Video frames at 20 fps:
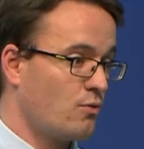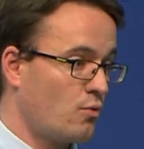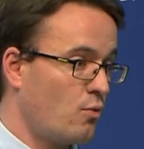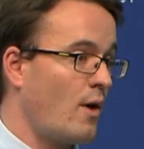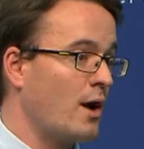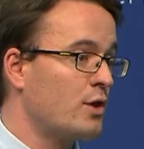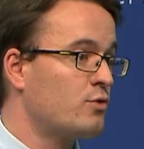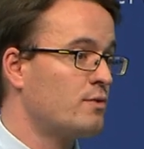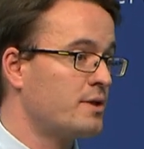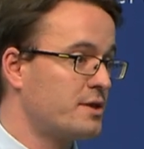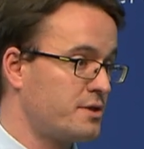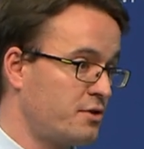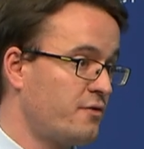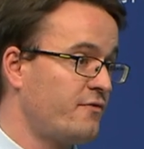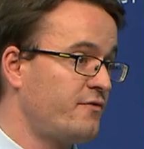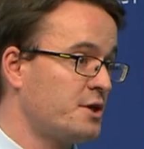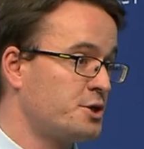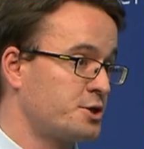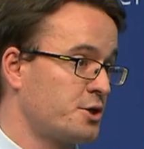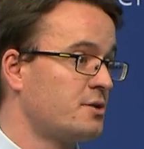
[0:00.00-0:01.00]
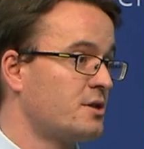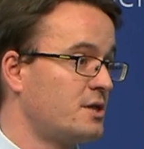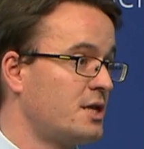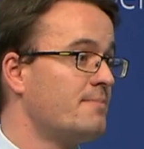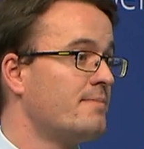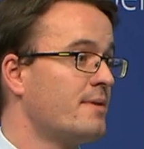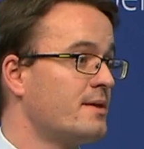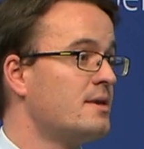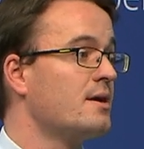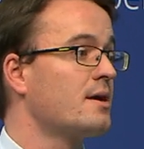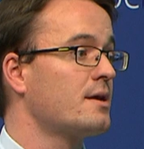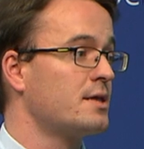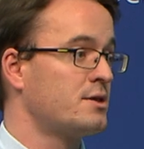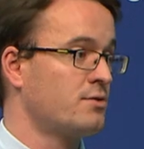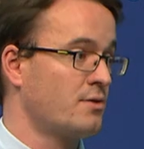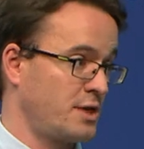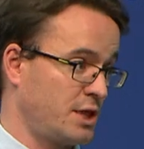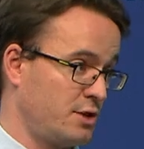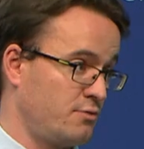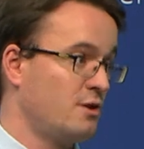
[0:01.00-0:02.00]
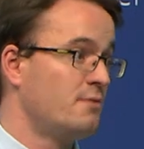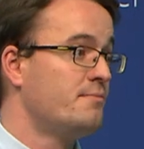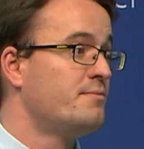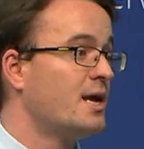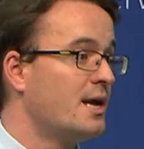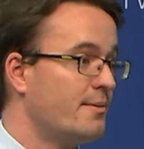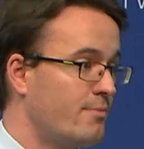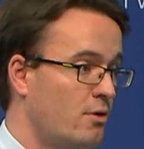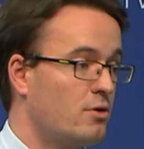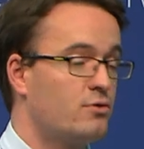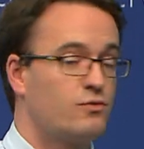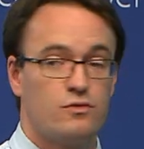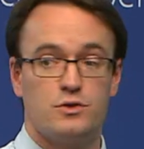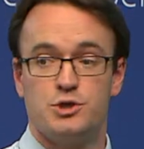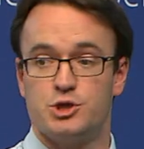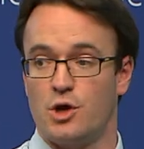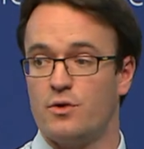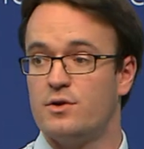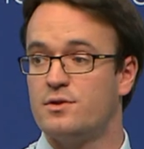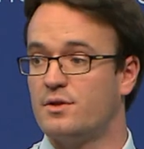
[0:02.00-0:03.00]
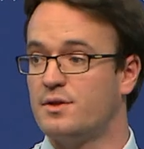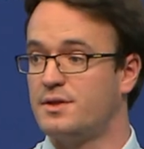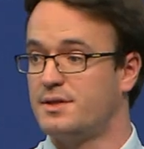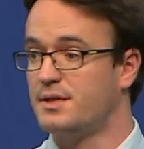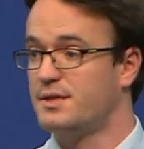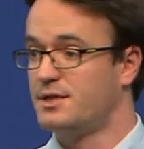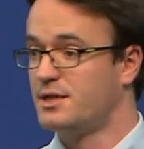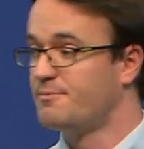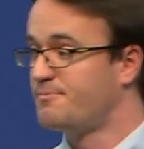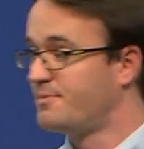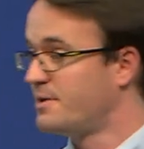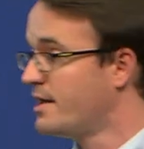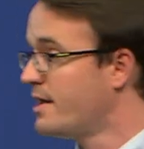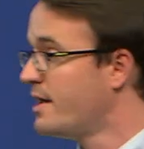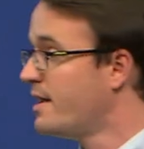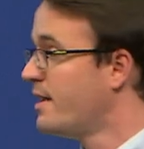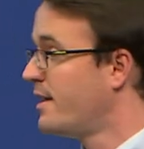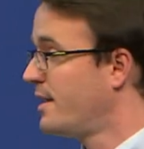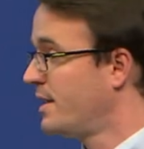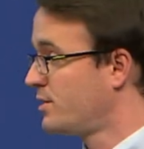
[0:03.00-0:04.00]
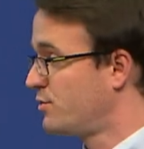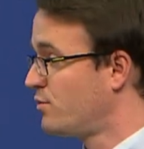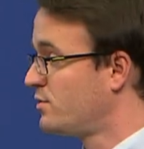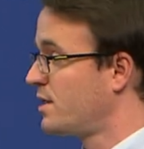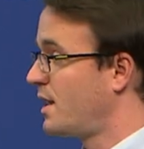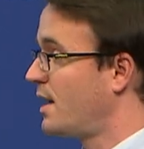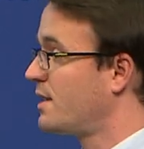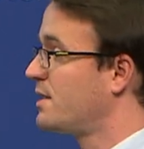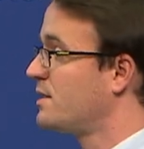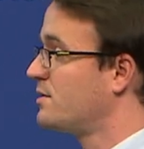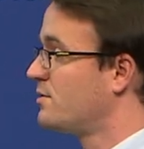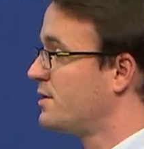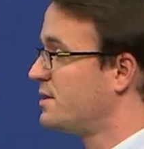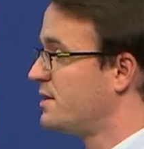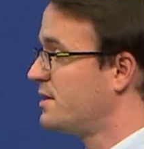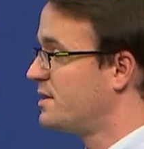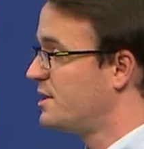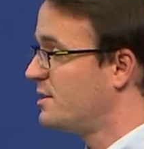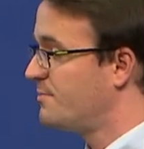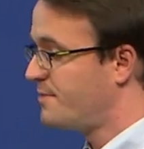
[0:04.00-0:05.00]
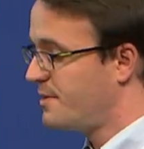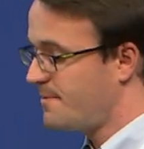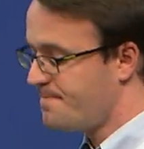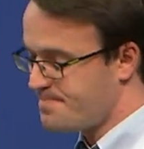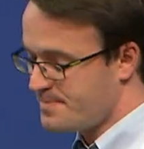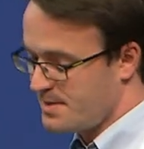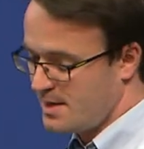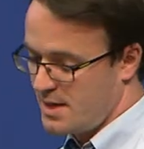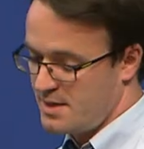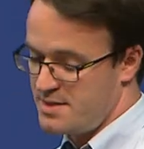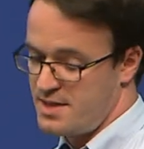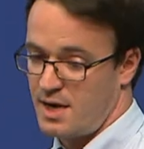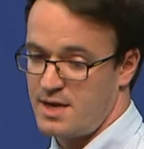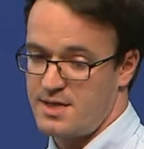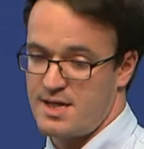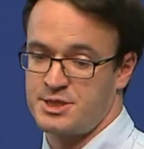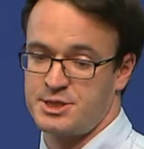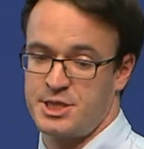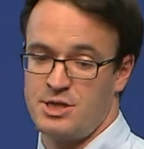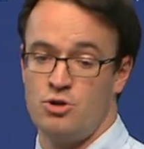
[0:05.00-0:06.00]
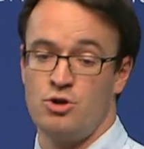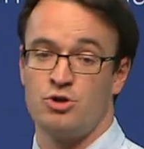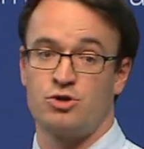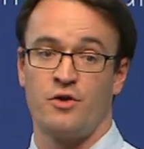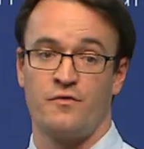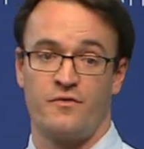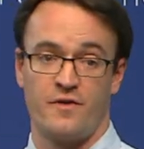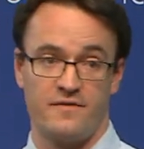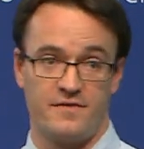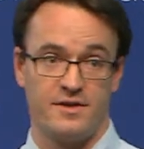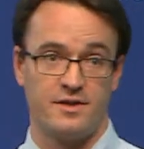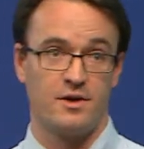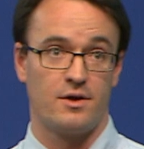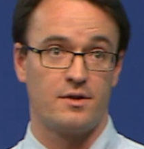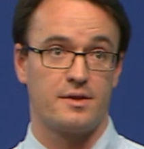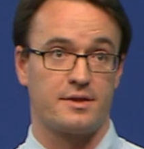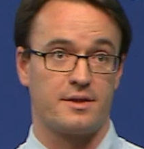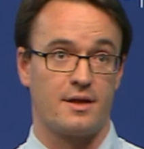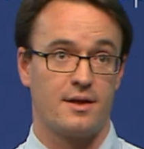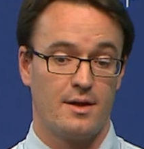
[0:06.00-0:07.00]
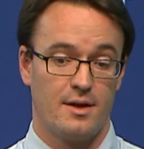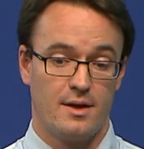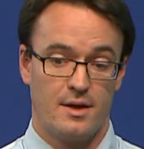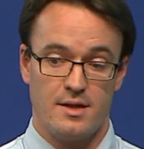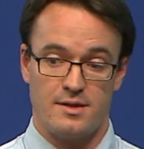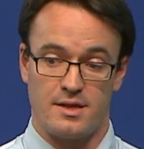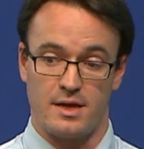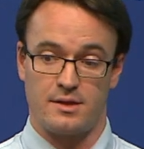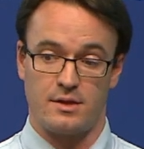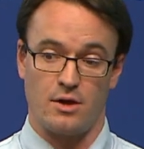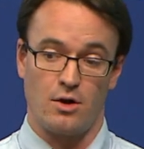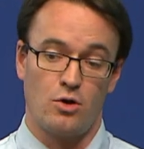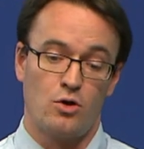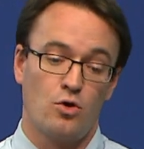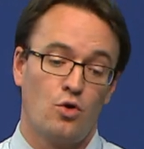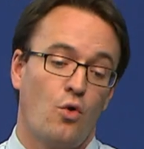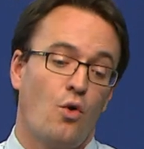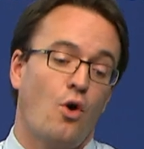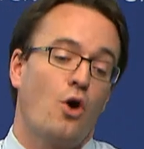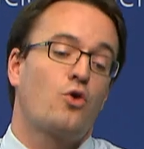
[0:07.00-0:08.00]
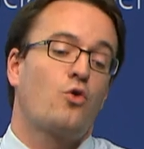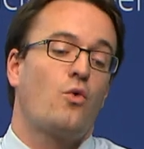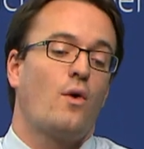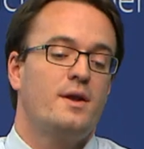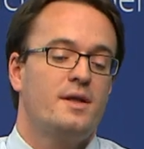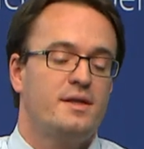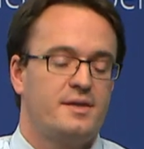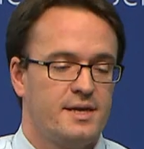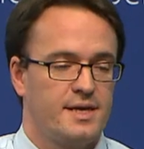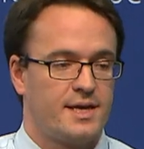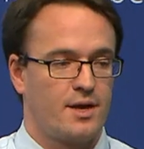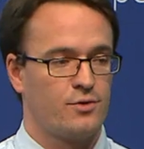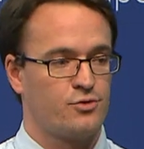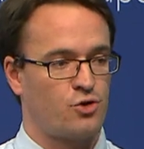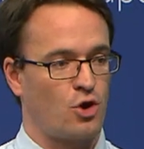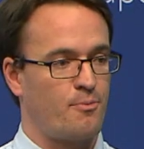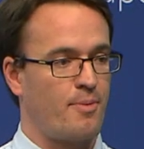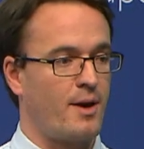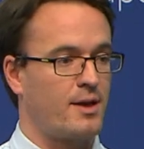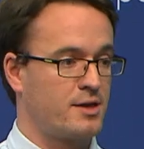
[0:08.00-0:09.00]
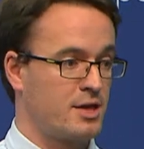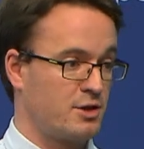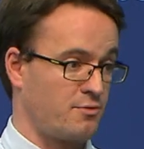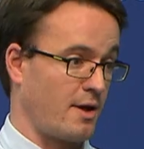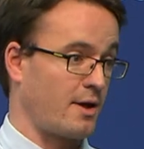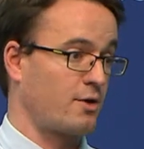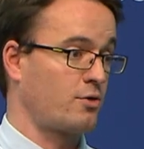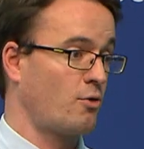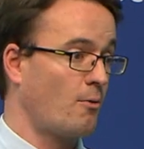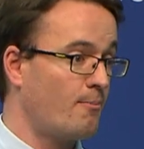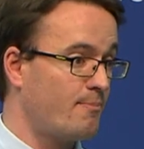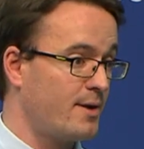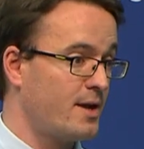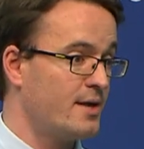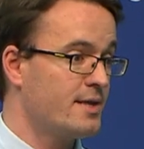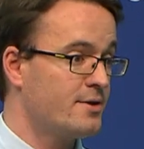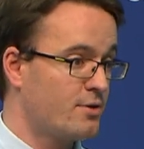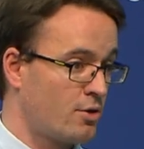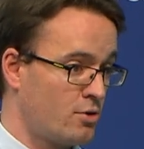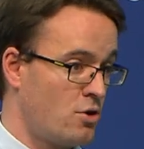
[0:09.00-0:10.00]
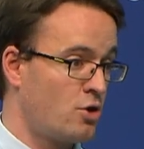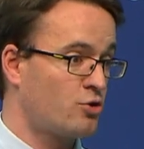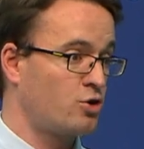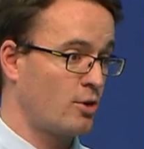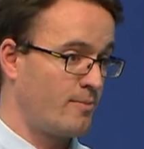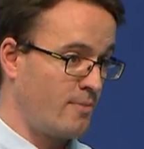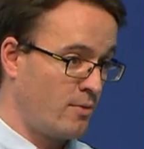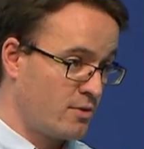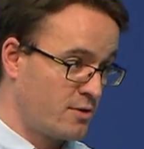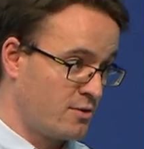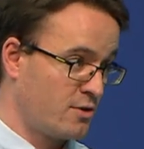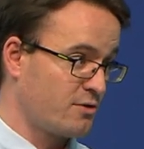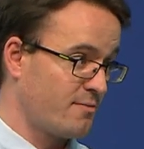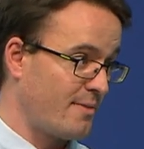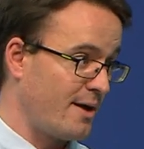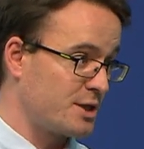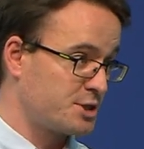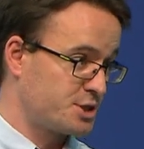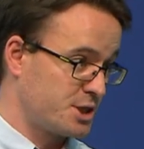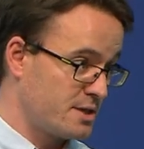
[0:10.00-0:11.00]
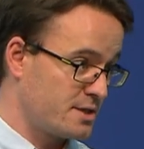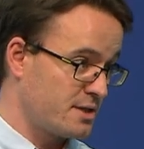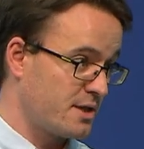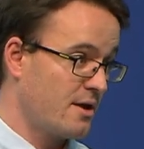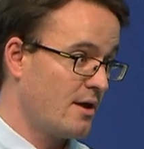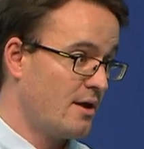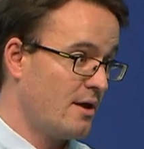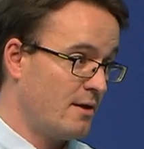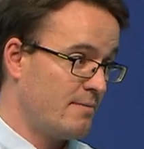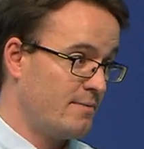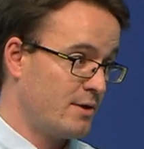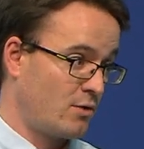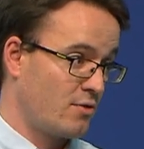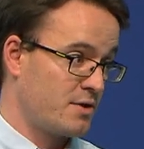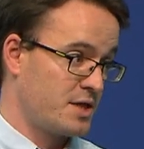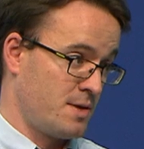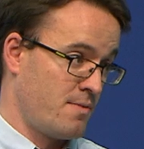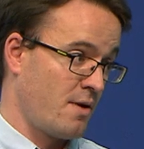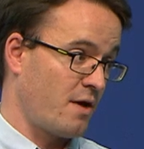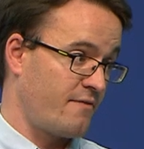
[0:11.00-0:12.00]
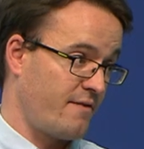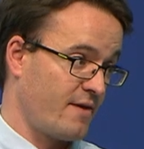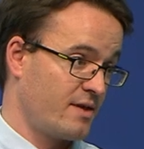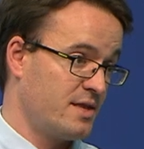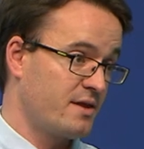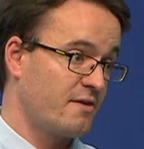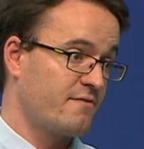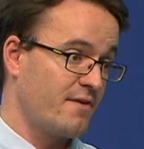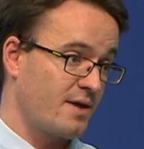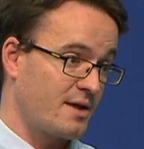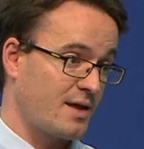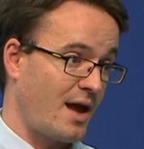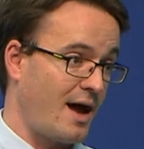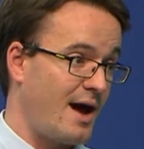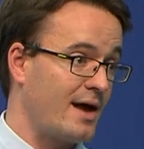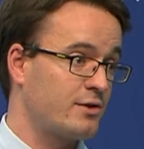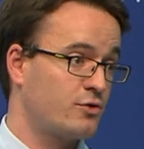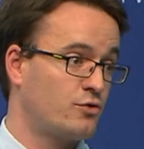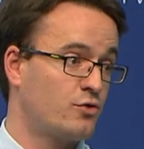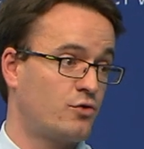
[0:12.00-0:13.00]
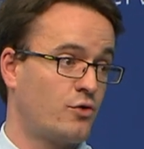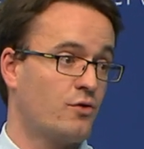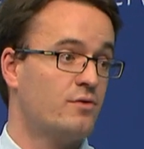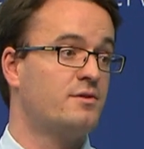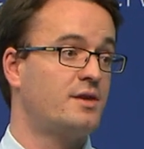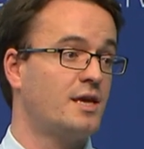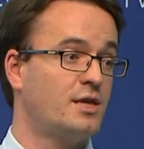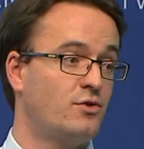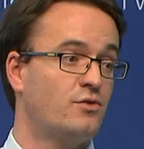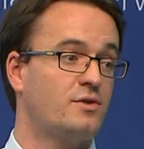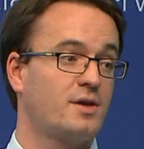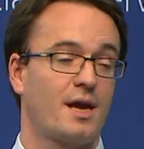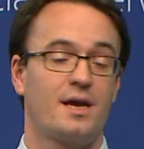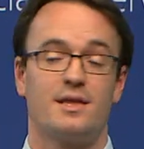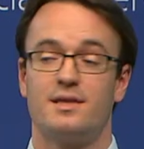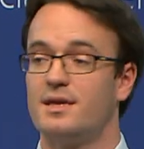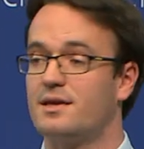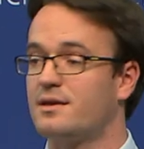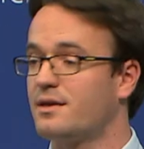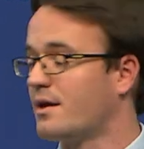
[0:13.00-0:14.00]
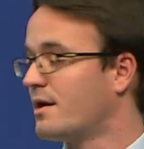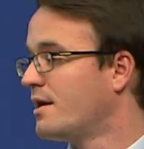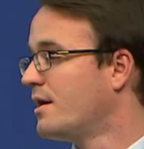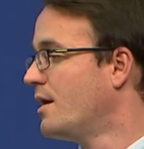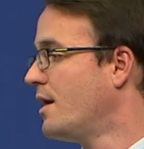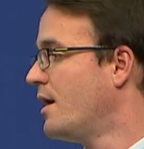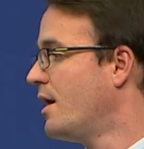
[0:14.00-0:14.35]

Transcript: one with sufficiently many resources will be able to join the C C P and to trade in the C C P. And there is actually a lot of evidence that lower quality counterparties were complaining a lot about those margins because they were finding very hard to continue trading